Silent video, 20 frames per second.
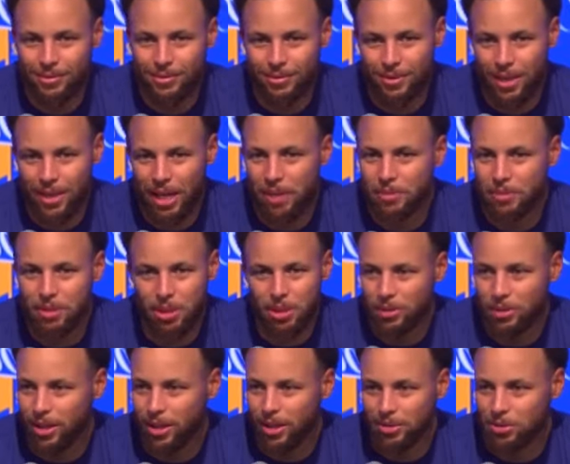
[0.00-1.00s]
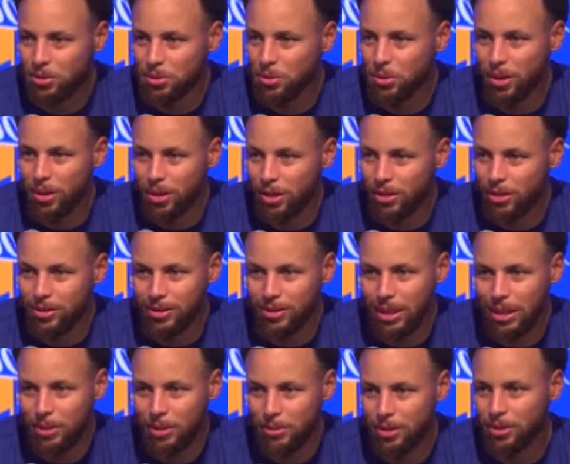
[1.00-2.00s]
games come down to the wire all the
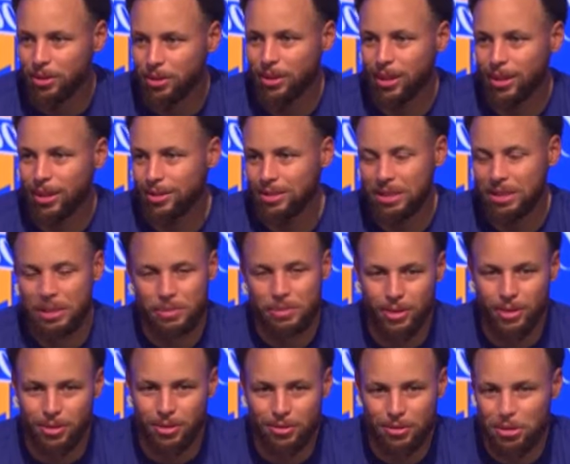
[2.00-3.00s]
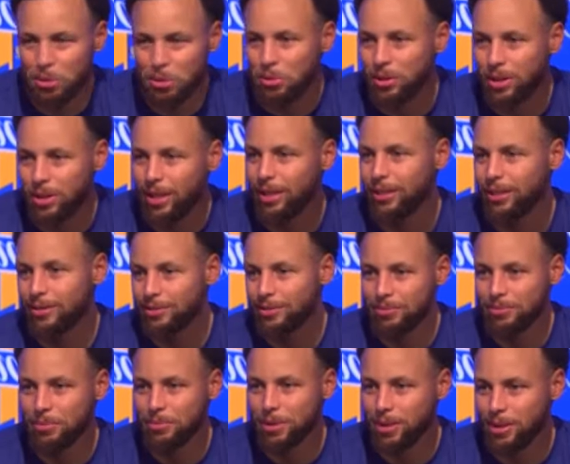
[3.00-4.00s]
time, and there are a lot of teams that are 2-8
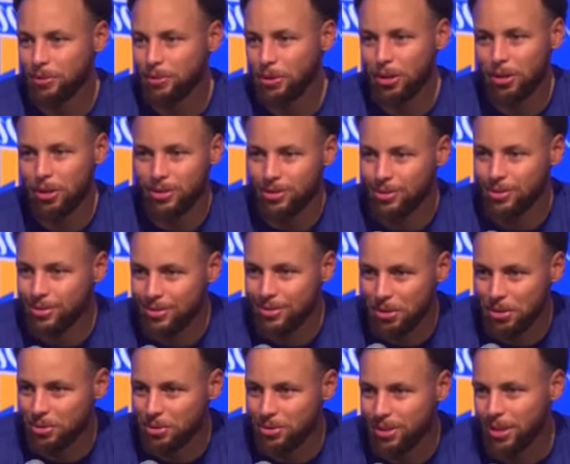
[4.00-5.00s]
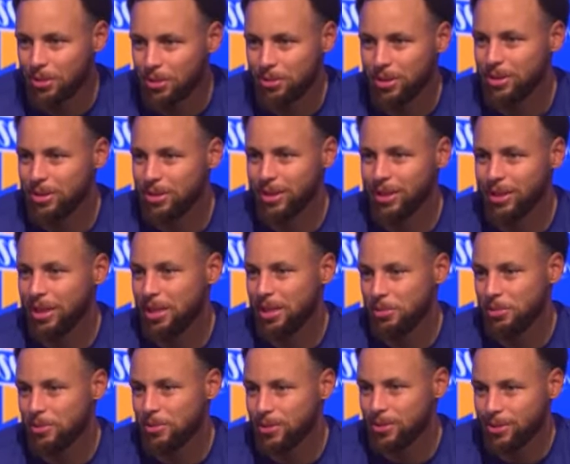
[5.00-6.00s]
but have lost, you know, single digit
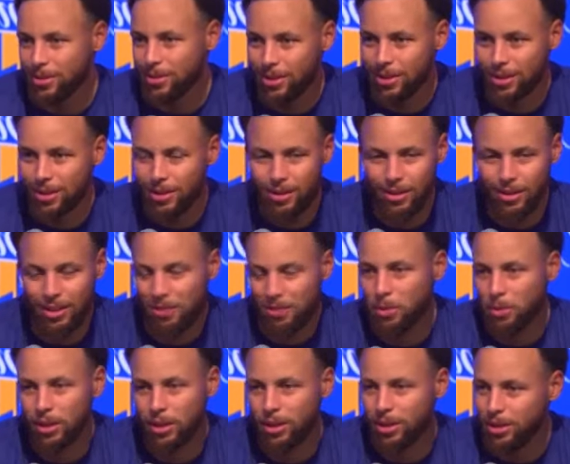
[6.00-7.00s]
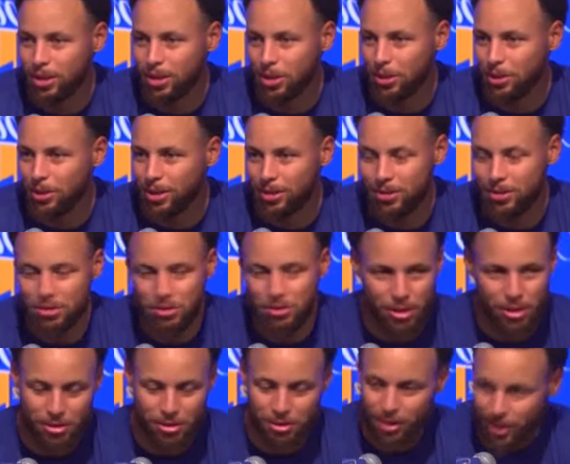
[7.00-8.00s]
games. They've been in it all the way down the
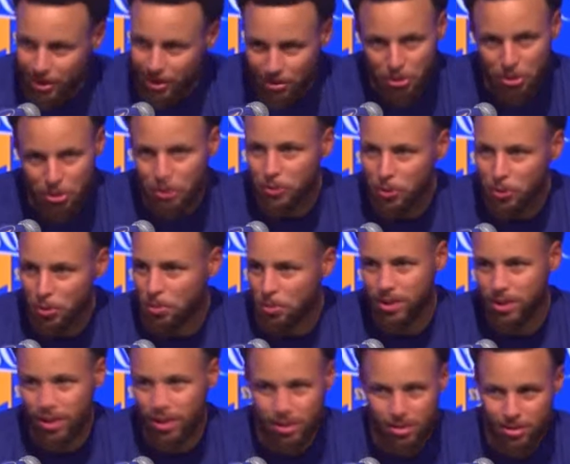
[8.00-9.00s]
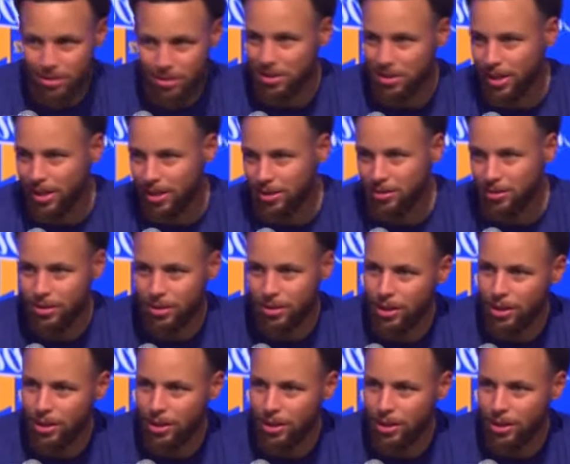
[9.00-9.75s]
stretch. You think three or four possessions change